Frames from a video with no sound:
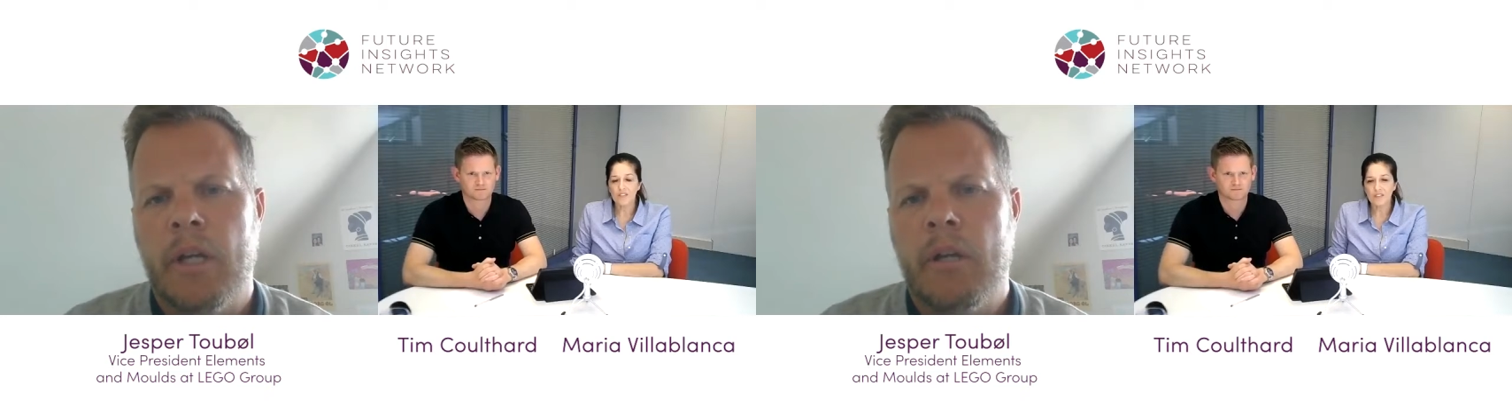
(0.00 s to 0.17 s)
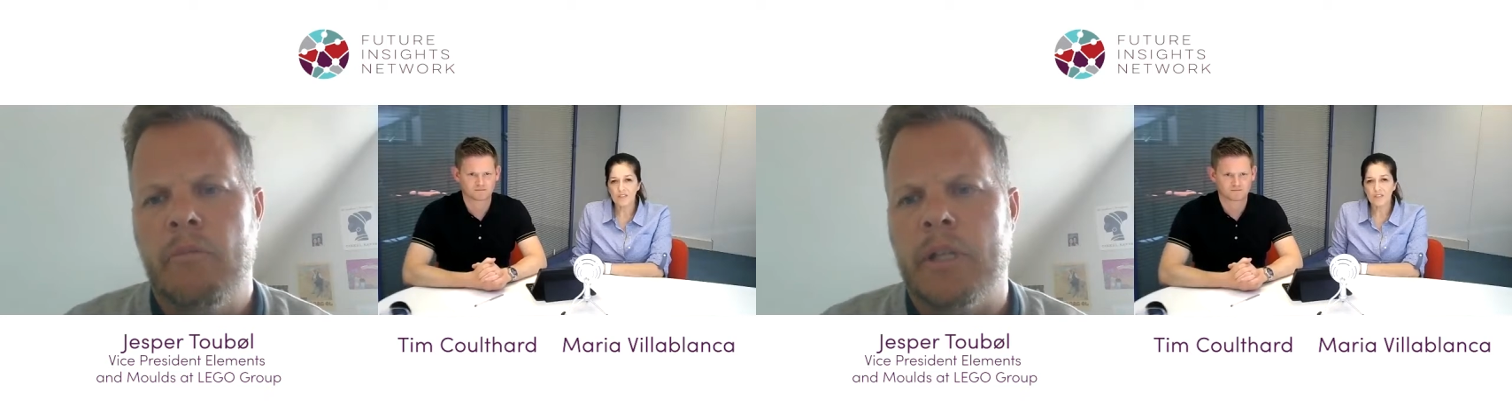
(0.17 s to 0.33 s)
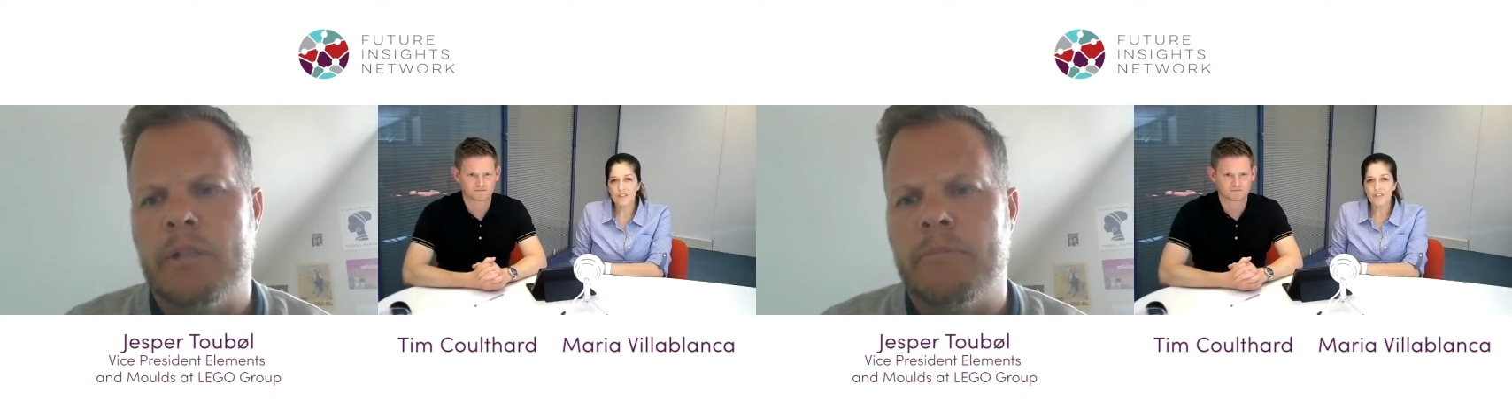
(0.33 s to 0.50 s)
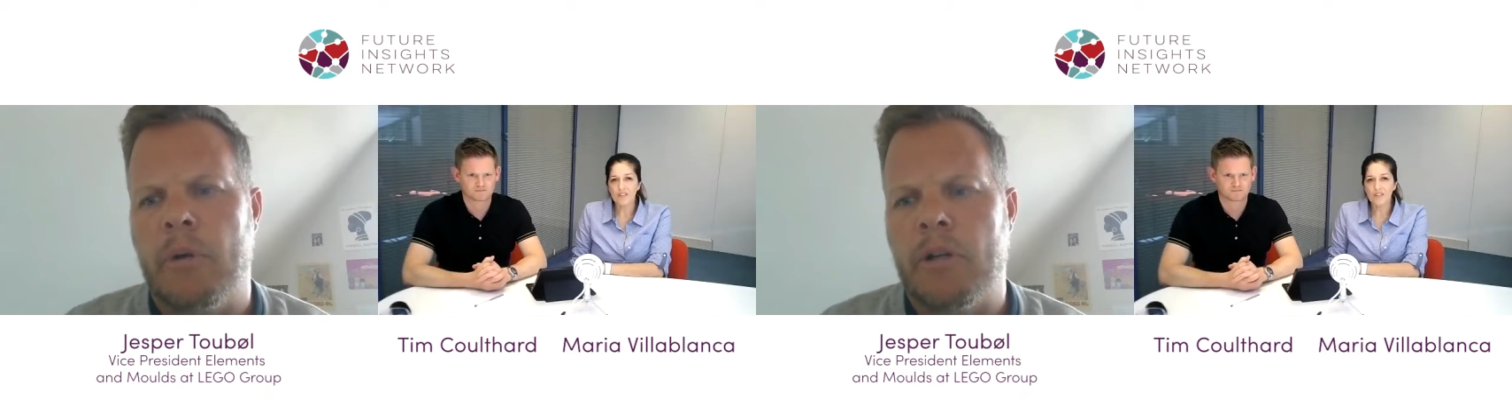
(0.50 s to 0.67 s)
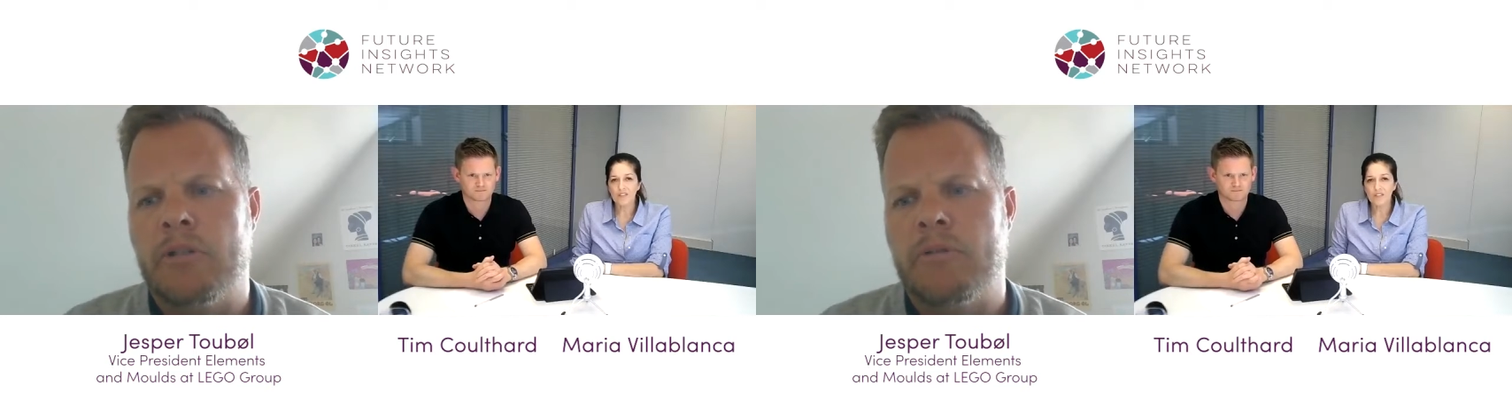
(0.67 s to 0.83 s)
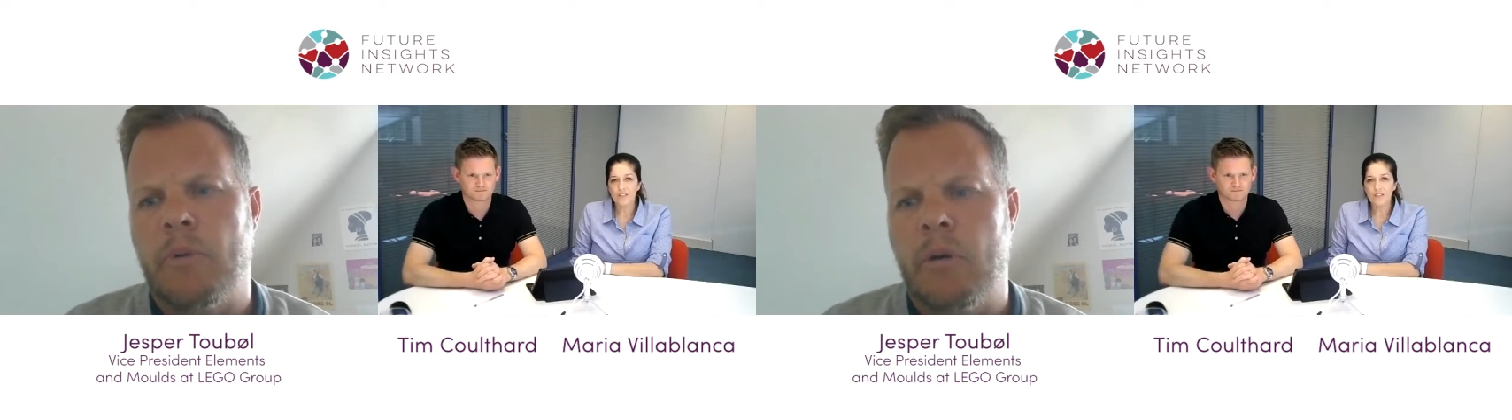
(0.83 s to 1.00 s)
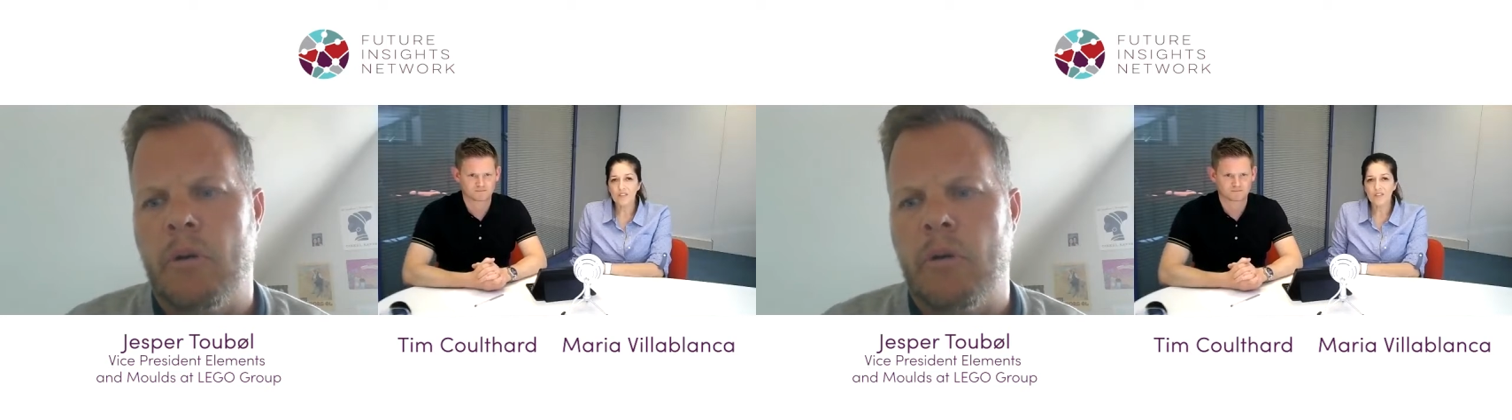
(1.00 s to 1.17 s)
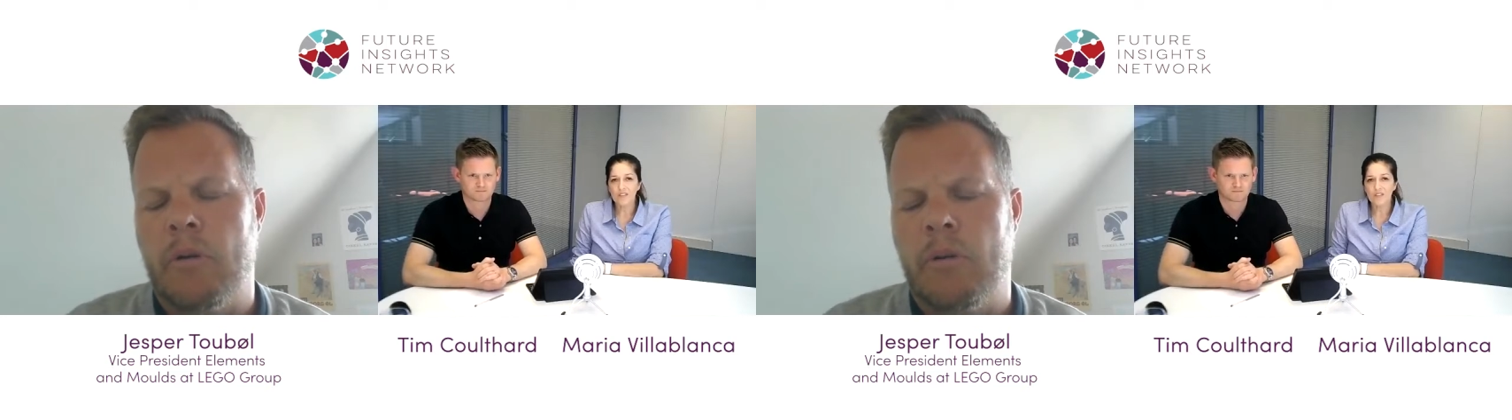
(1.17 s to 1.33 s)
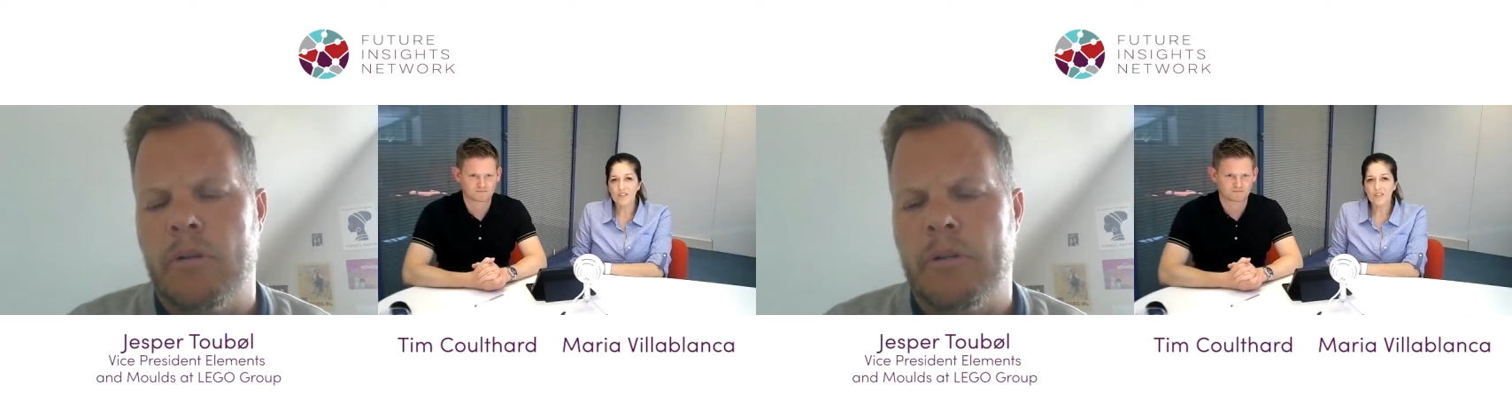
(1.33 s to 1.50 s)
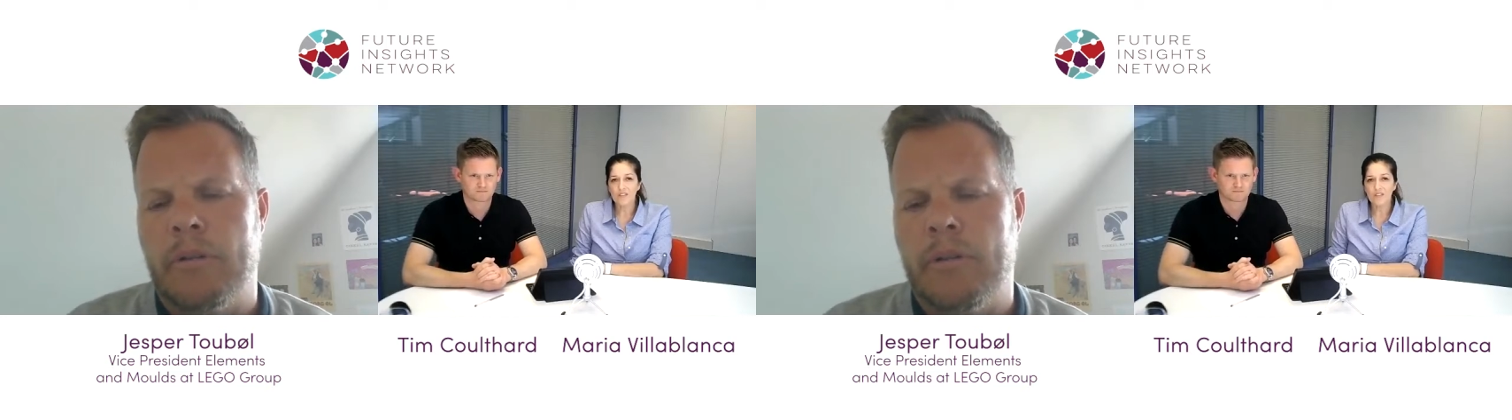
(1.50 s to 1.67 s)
with much more